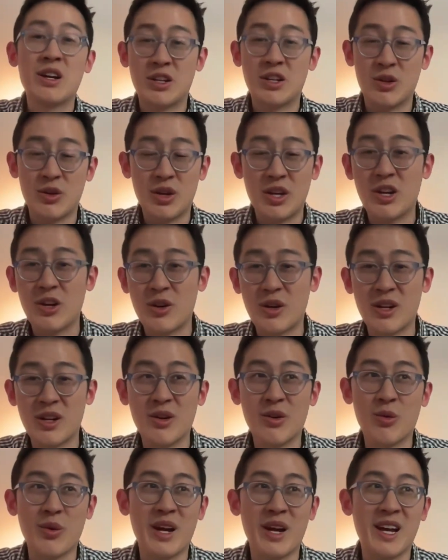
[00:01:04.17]

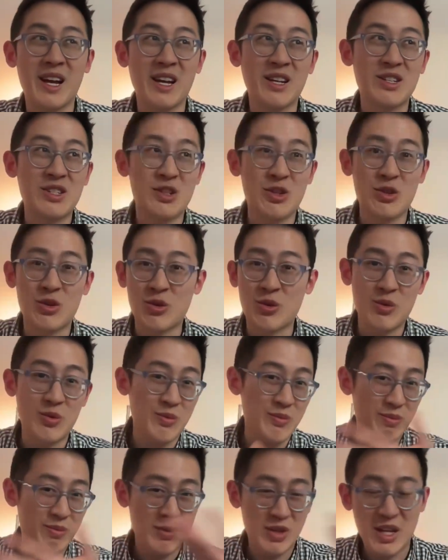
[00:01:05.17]
coherent way
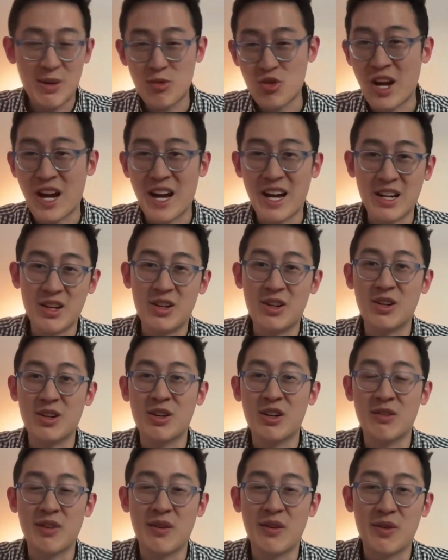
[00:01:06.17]
to keep track
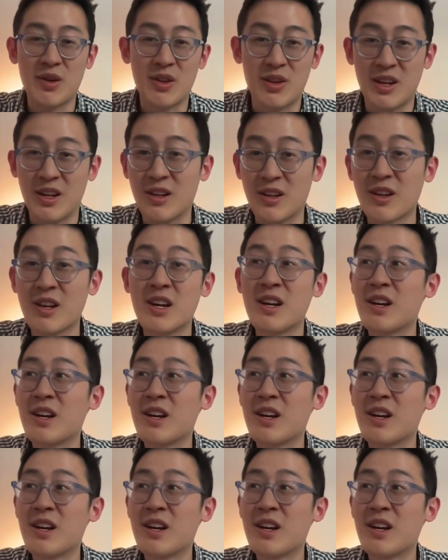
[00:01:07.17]
of everything?